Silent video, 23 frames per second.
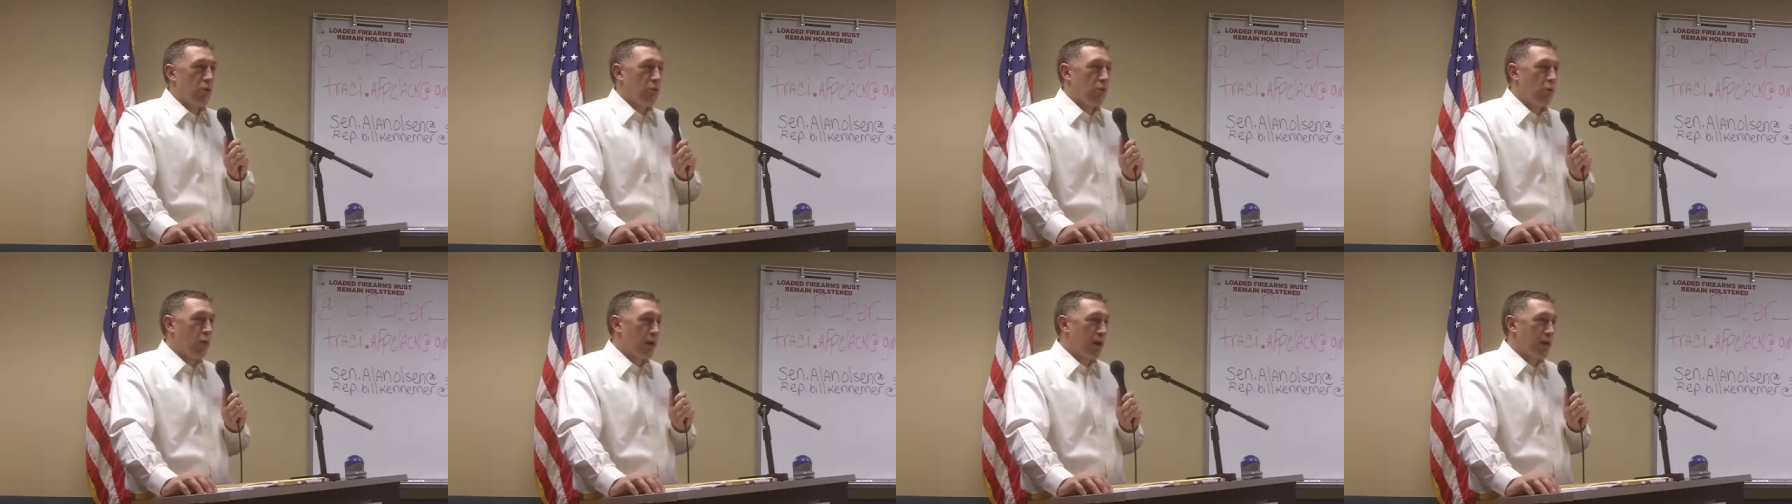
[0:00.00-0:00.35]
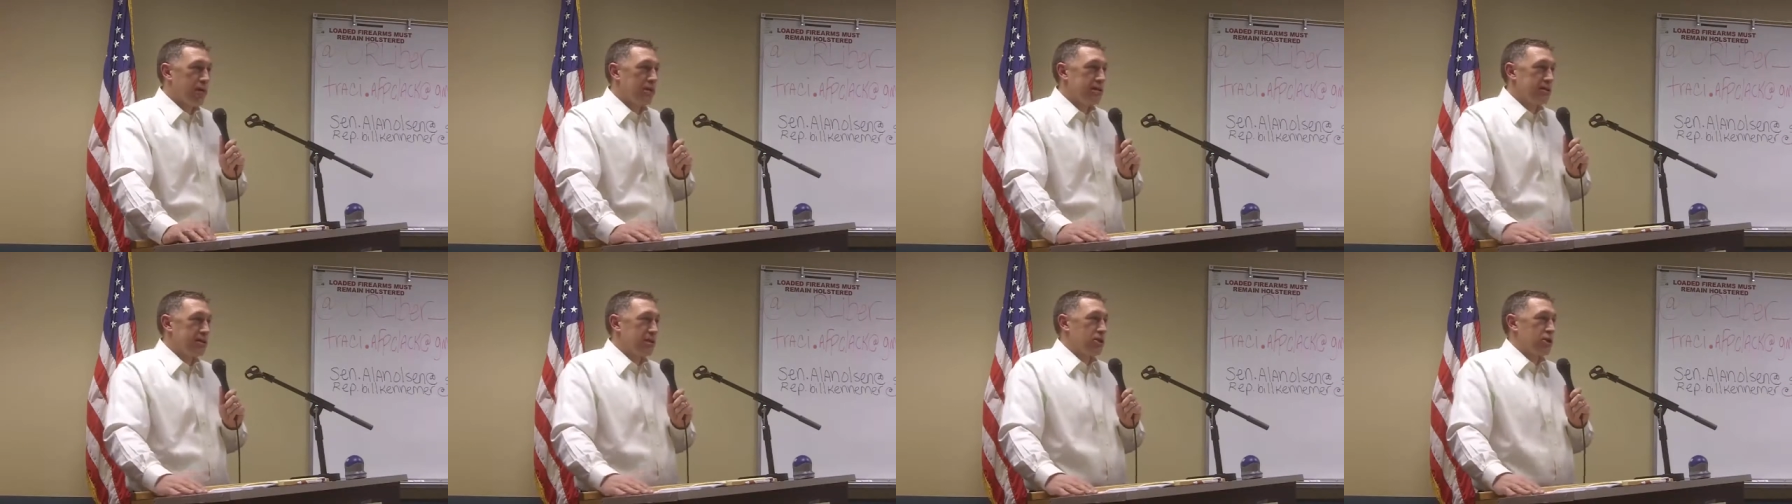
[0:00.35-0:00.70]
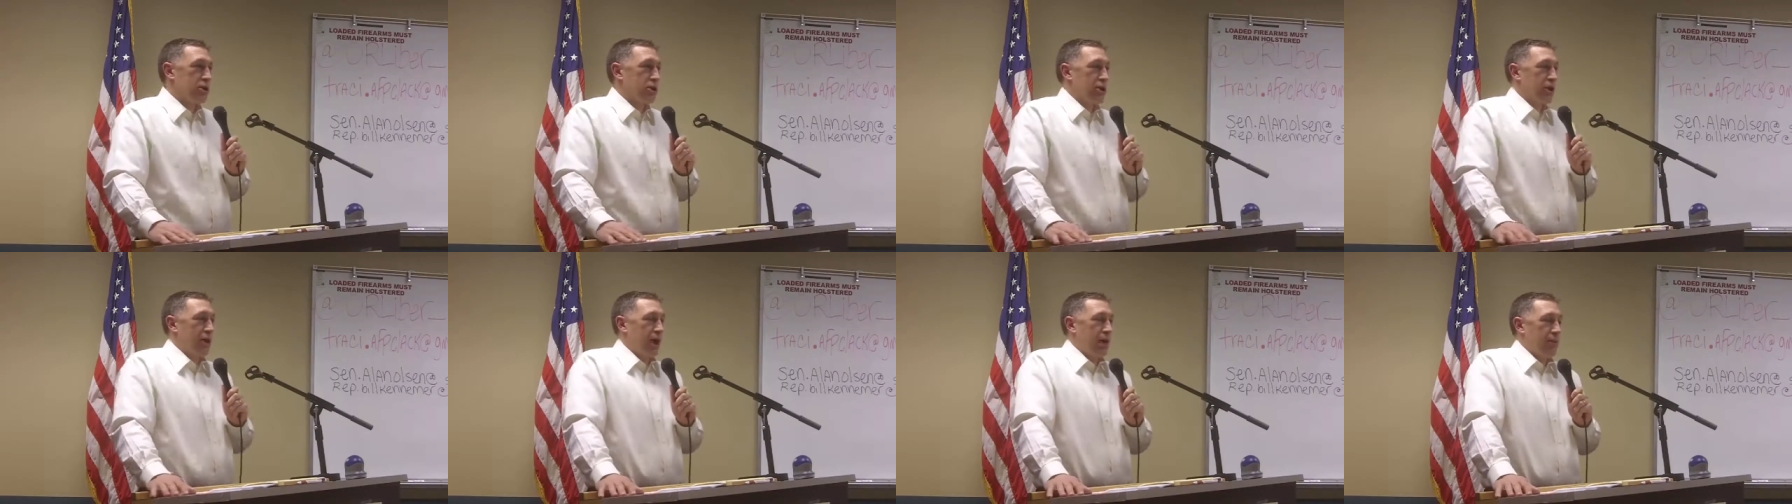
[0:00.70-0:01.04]
was
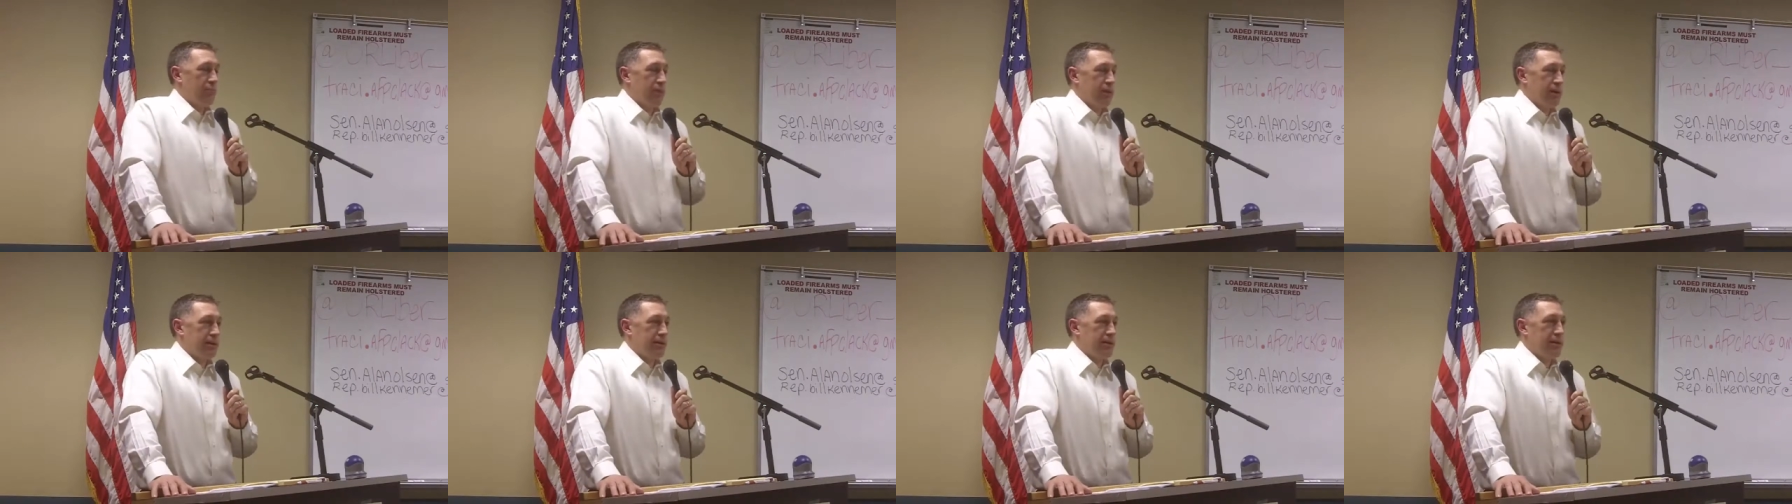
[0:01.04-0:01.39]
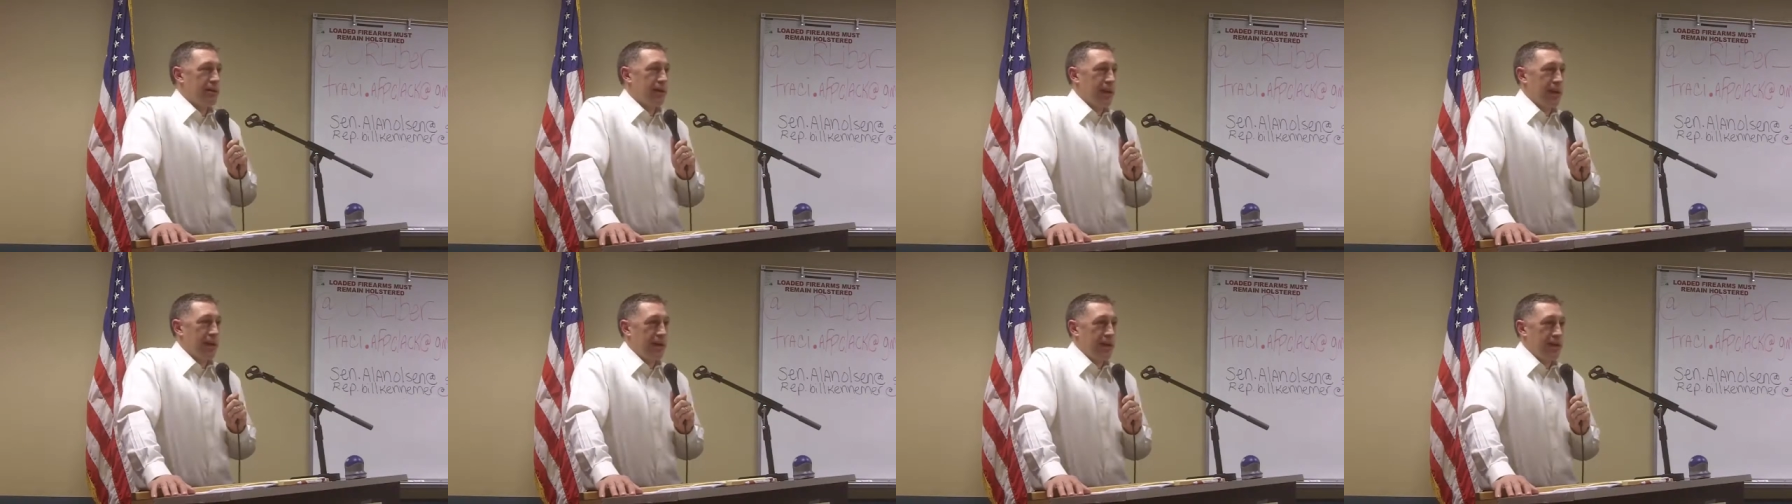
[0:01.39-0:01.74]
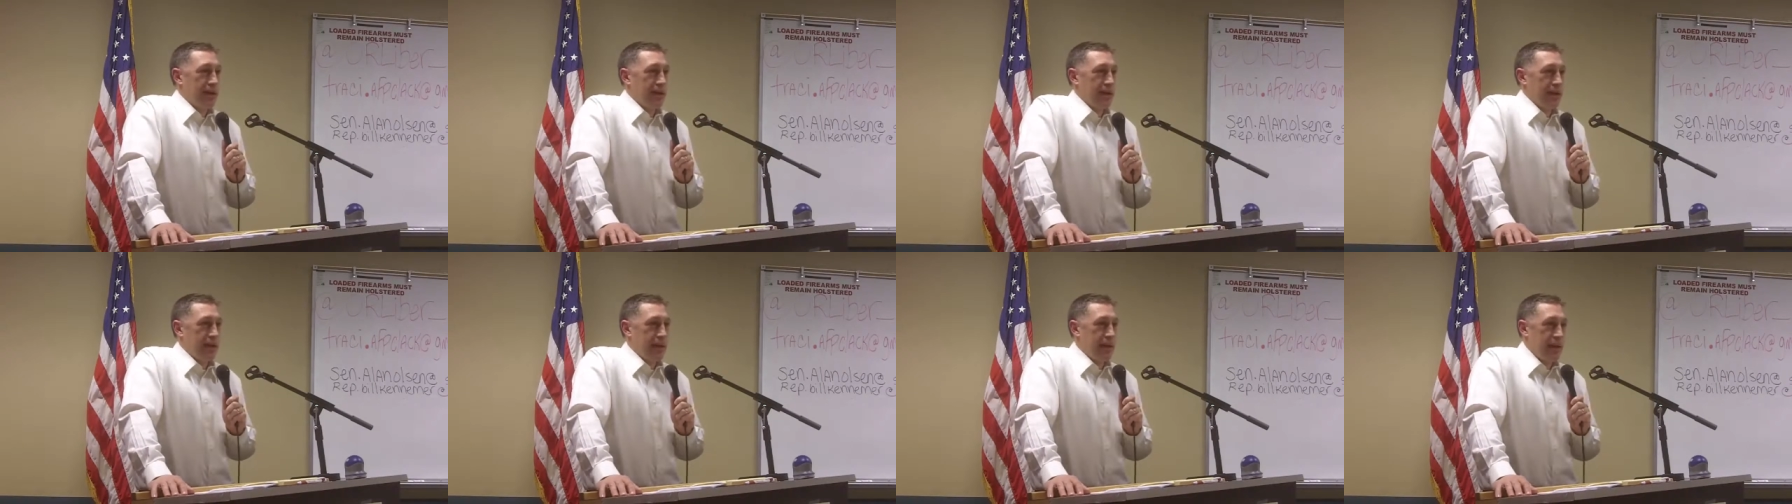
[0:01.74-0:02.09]
could not be
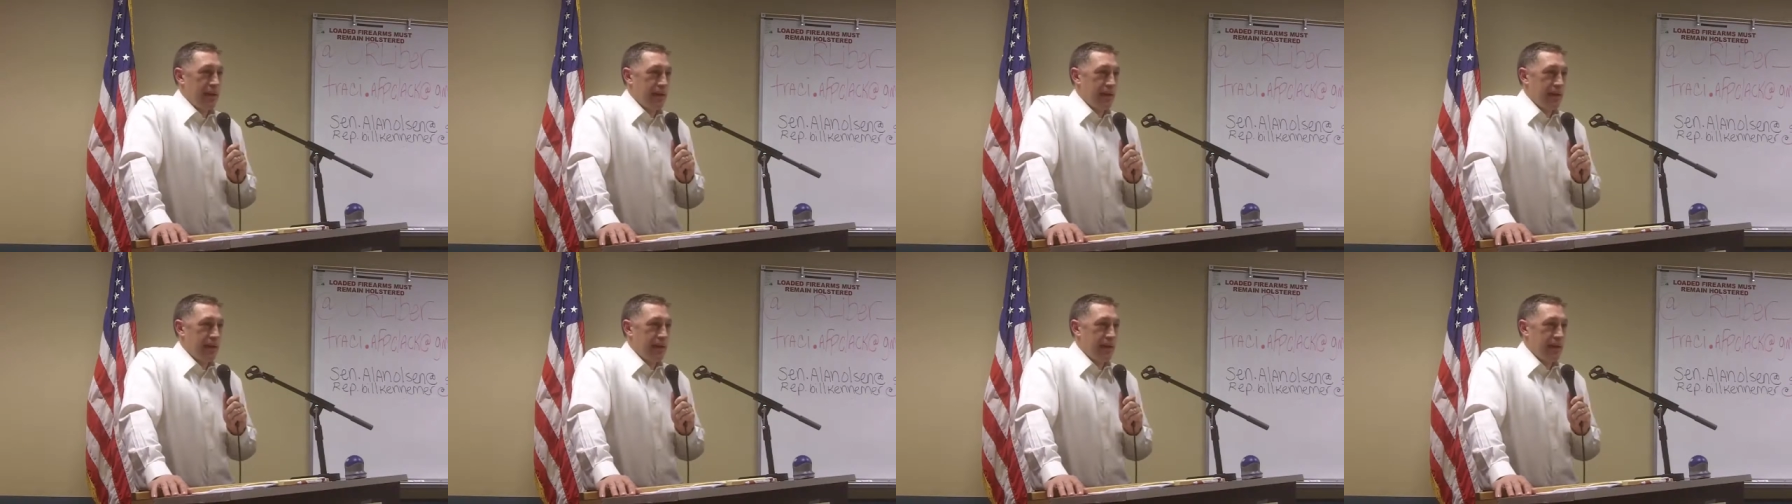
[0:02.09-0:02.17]
denied